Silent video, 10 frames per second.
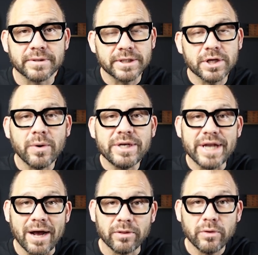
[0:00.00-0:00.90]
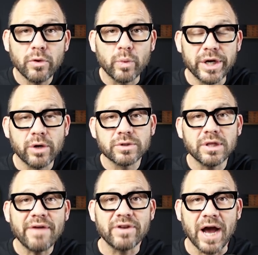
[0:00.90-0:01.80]
let's go ahead and download the Windows
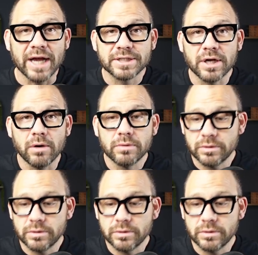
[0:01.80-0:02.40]
11 ISO.